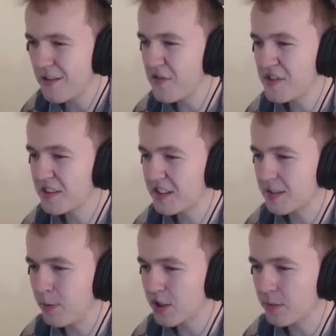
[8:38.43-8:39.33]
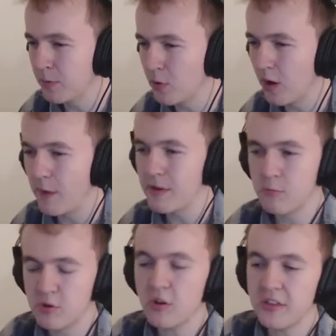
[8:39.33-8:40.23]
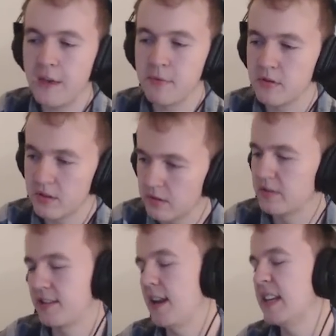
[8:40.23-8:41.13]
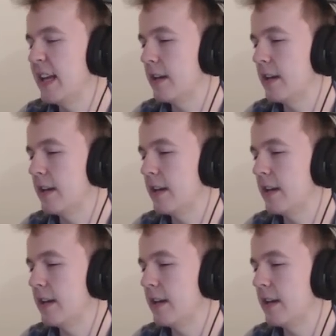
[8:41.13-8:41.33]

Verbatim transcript: I don't even think this is possible. I mean, we got there, but slightly